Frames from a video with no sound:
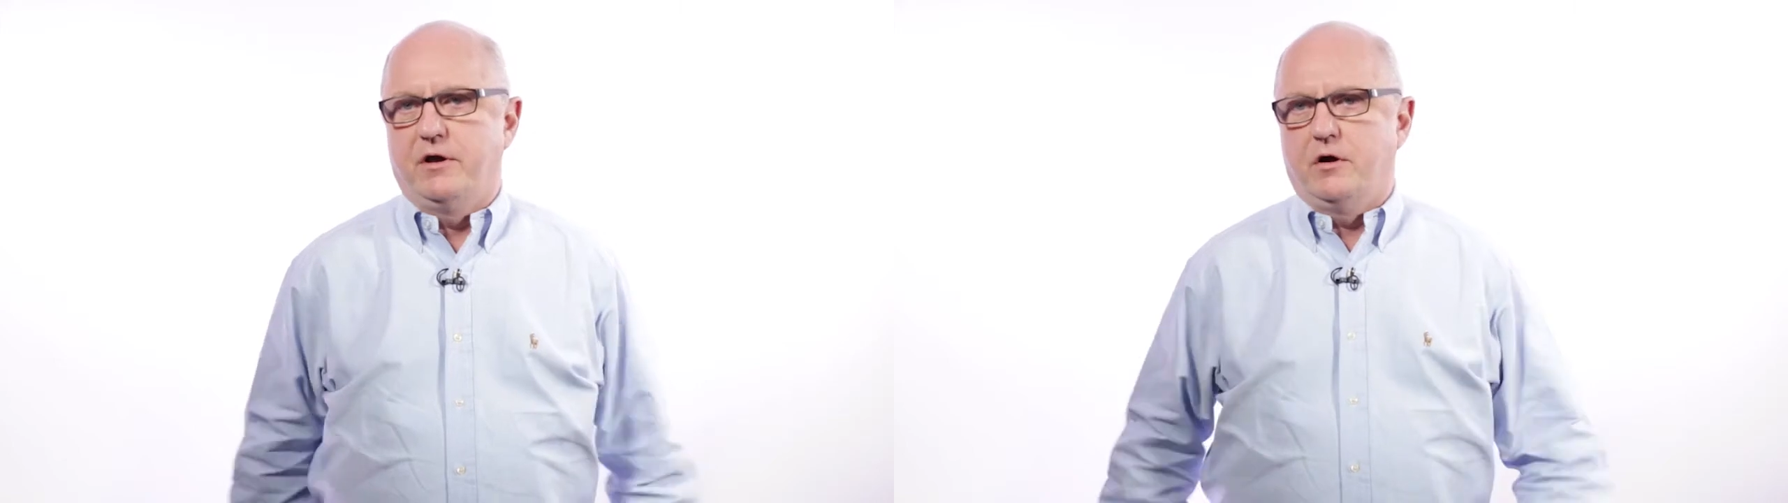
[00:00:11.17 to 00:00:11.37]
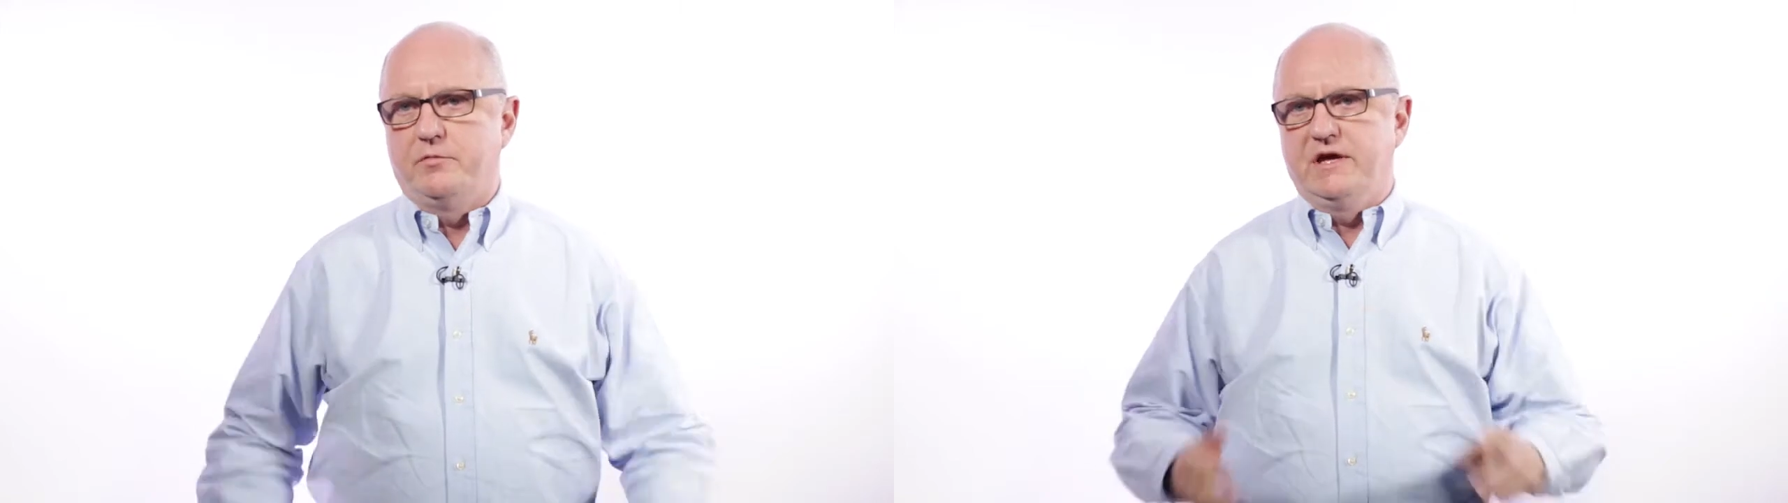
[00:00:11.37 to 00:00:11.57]
to
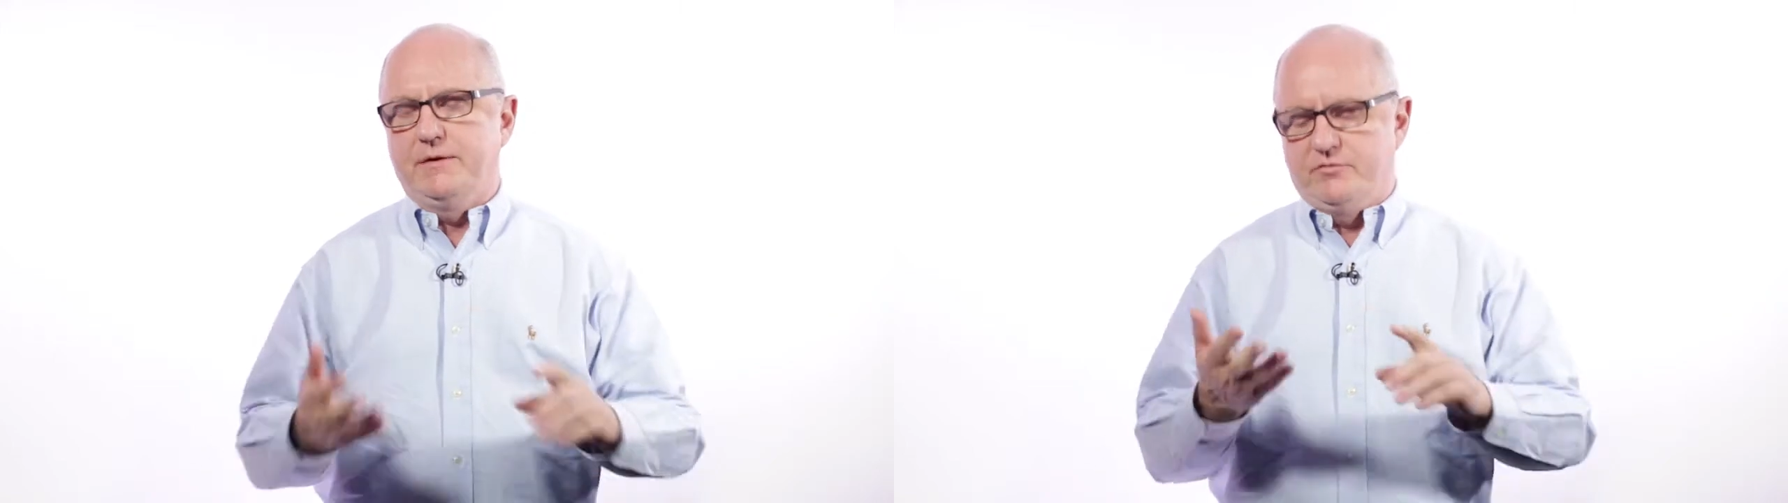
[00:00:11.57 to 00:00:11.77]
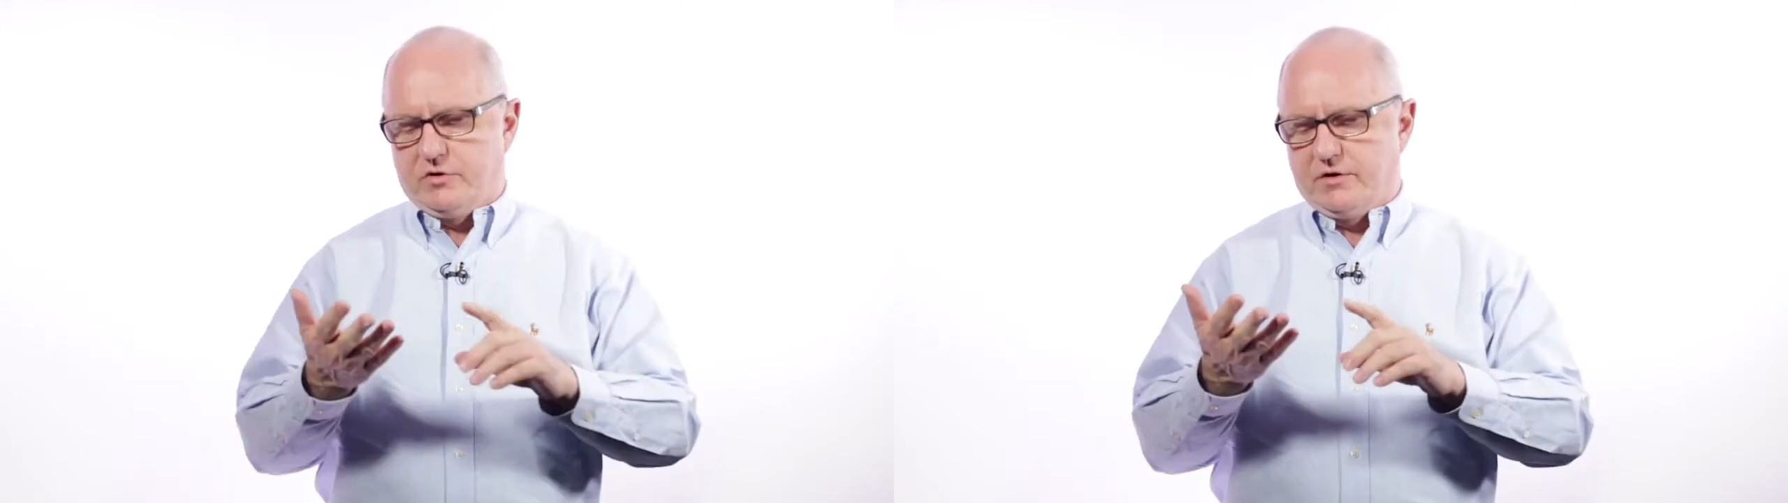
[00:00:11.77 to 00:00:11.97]
help
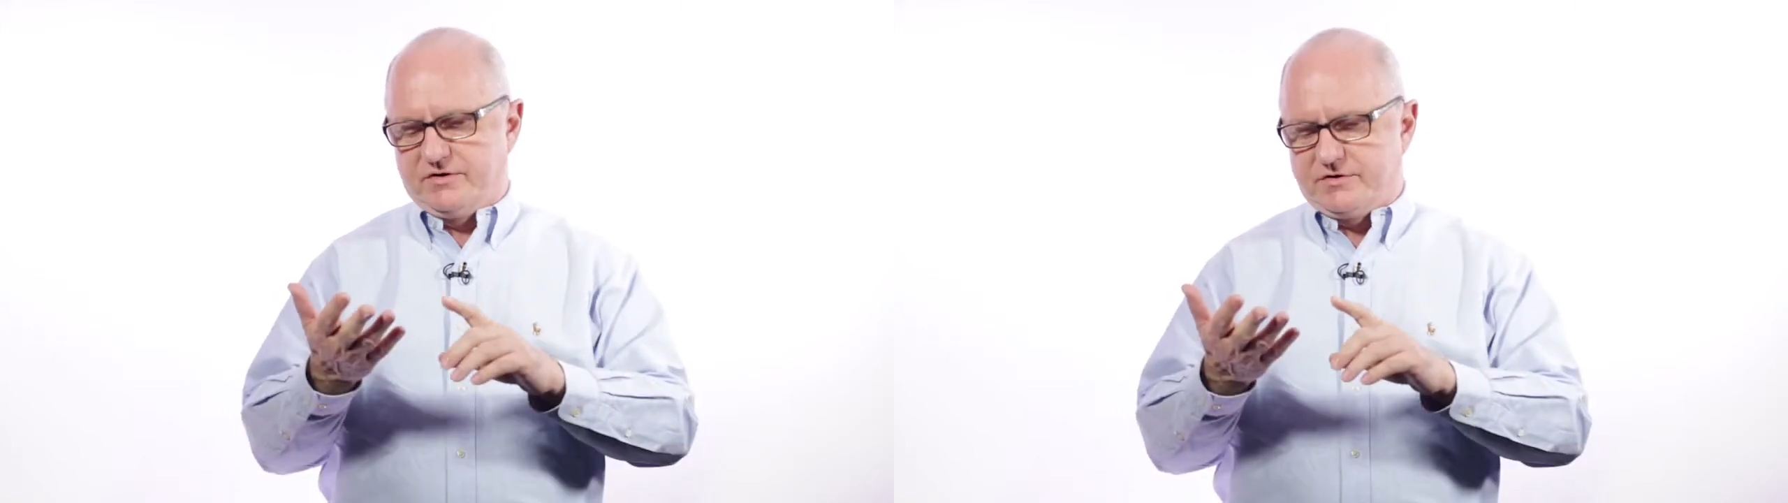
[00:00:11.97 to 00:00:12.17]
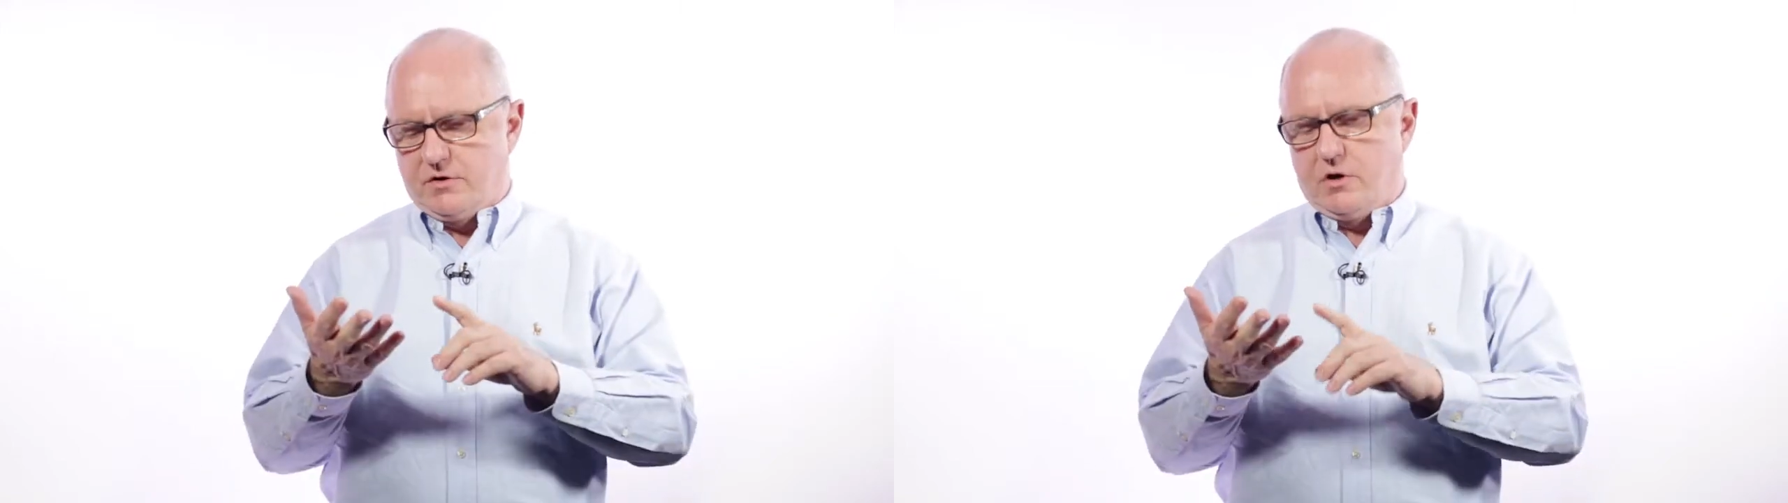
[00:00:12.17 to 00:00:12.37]
keep
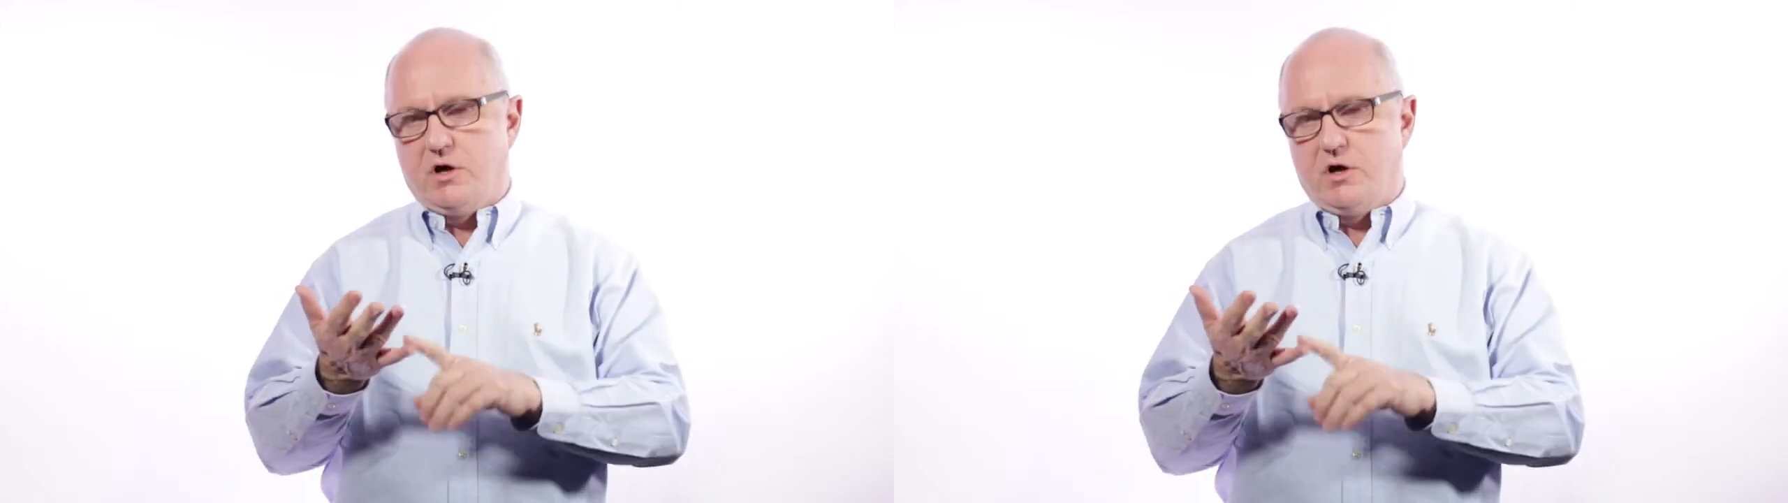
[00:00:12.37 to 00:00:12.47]
drugs